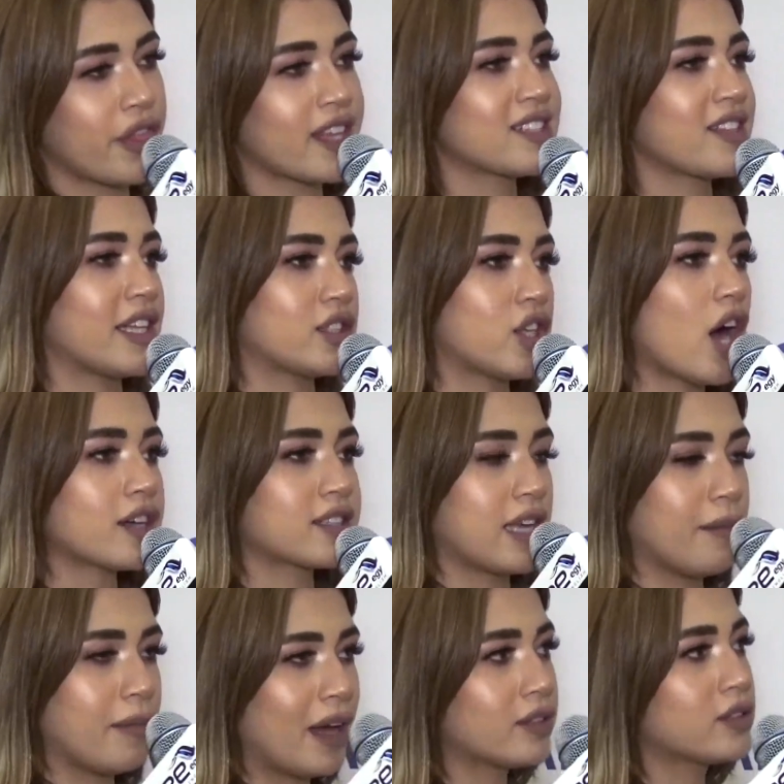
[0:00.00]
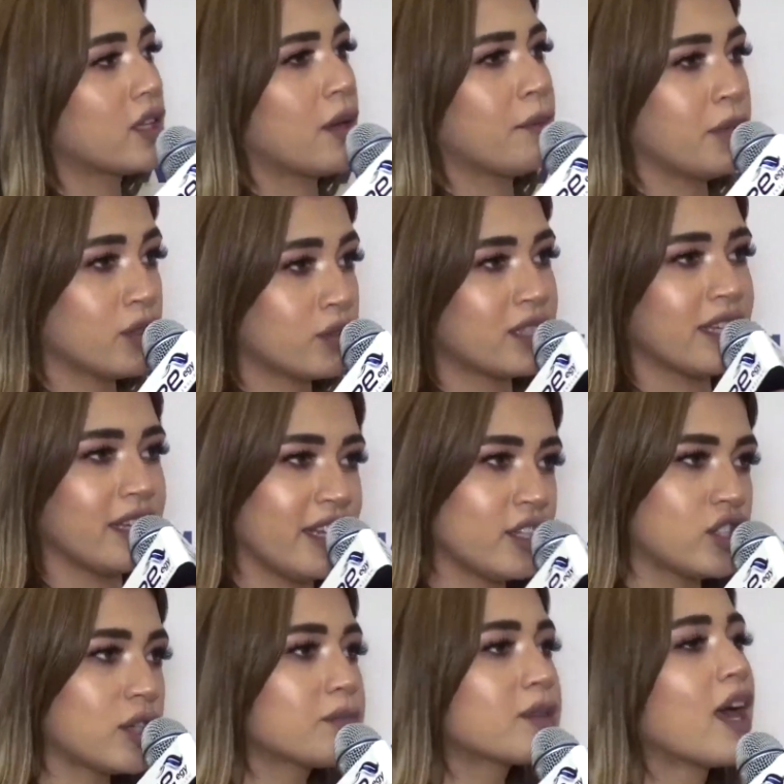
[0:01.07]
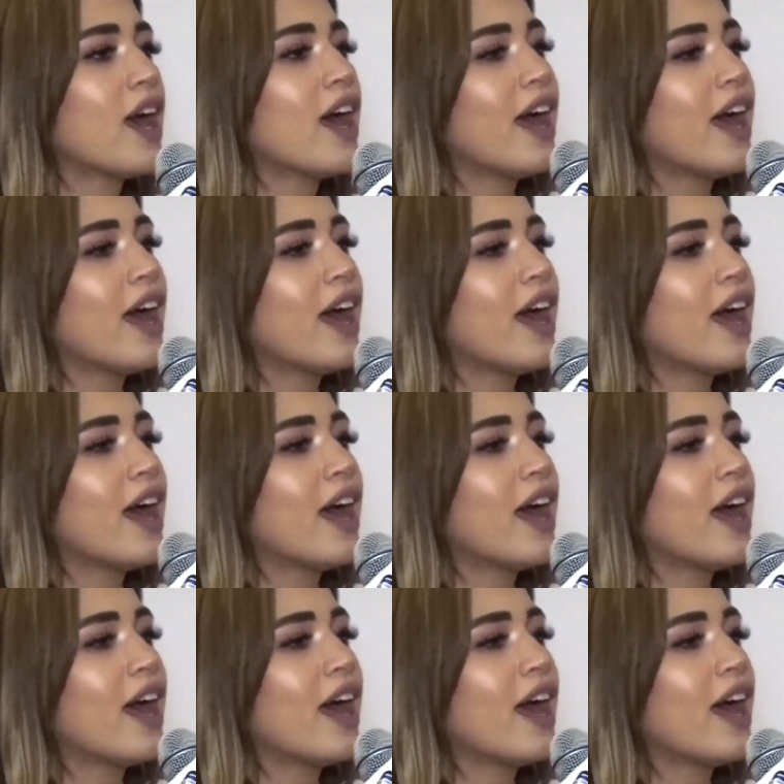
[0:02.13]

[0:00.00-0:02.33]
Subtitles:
things that talks about beauty in Egypt.